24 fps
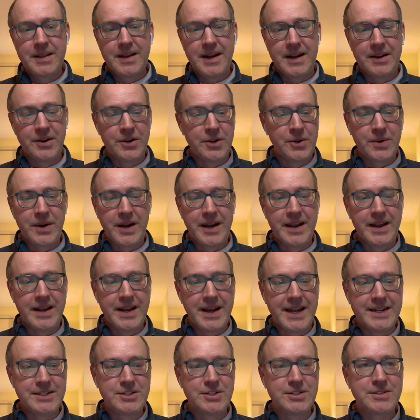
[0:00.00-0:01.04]
I don't know.
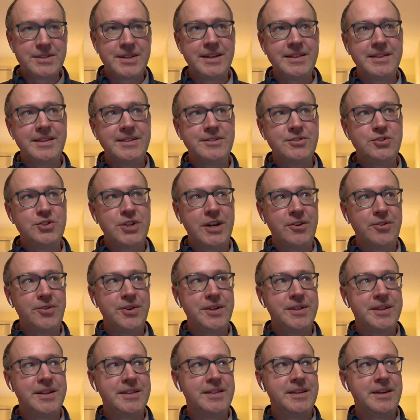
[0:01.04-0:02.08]
I just think that generally
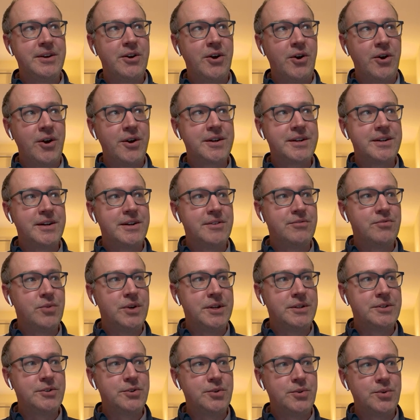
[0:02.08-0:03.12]
that the arc of
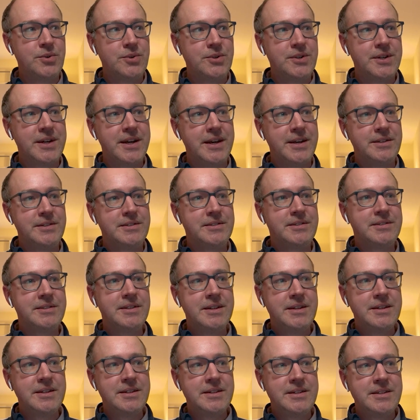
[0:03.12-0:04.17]
what Google has
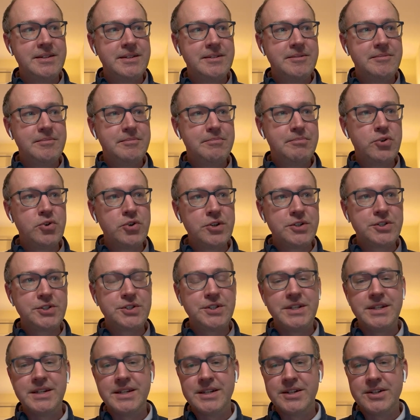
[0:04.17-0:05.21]
pushed
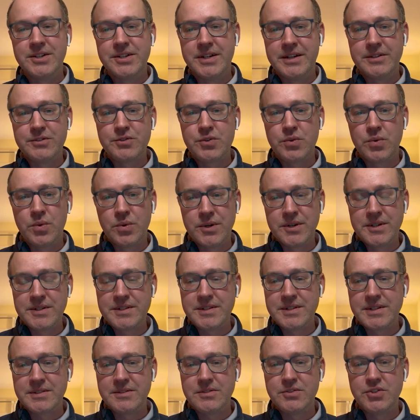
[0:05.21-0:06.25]
the internet towards
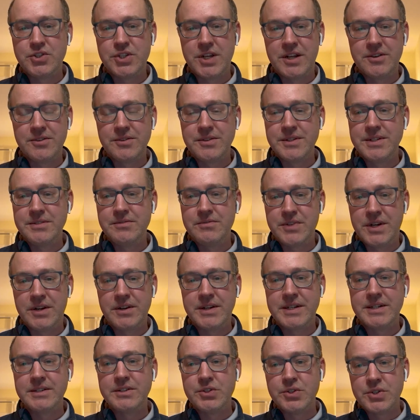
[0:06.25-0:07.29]
is generally
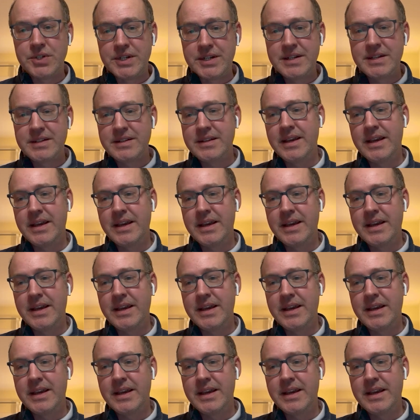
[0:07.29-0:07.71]
very good.